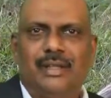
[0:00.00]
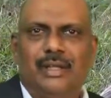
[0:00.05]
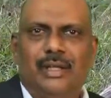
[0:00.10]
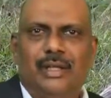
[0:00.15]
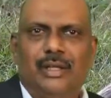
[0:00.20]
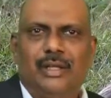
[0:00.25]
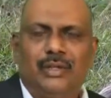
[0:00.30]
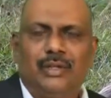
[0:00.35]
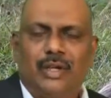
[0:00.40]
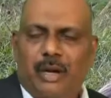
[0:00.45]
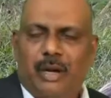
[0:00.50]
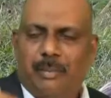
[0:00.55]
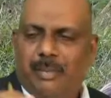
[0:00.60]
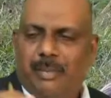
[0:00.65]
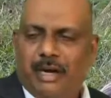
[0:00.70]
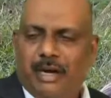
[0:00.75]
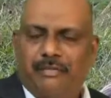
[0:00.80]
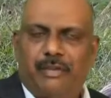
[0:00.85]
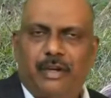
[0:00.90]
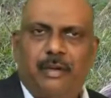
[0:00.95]
So
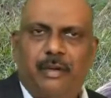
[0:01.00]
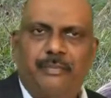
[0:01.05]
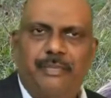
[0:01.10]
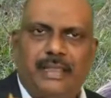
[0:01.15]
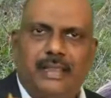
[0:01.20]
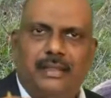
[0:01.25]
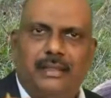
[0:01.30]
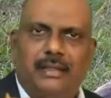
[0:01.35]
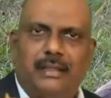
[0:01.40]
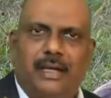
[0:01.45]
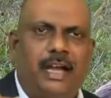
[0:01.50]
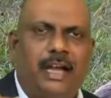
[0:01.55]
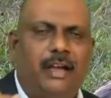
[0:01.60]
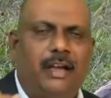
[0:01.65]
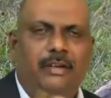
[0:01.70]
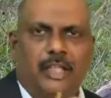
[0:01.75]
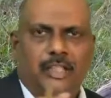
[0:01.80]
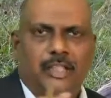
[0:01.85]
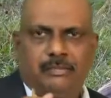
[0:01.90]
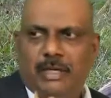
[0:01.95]
apart from, I
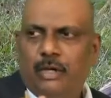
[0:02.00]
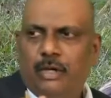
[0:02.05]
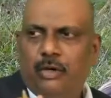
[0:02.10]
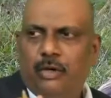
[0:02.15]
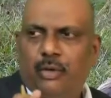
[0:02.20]
have explained